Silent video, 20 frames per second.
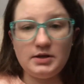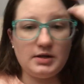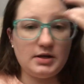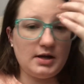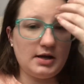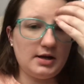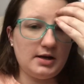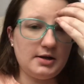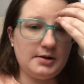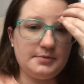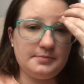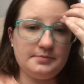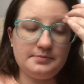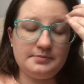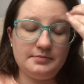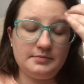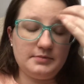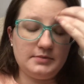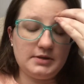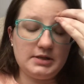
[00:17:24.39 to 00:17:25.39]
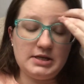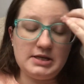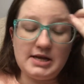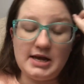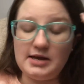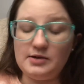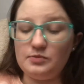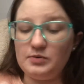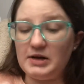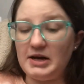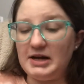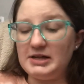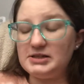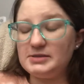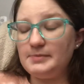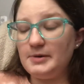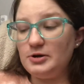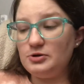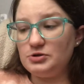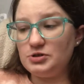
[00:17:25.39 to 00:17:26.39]
the date when I
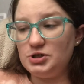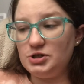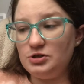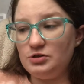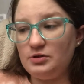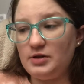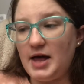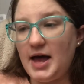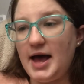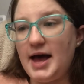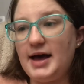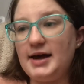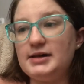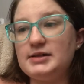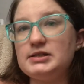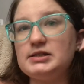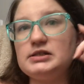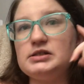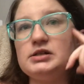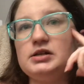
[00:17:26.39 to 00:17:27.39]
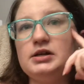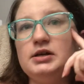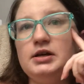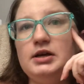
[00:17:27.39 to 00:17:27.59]
spoke to you last,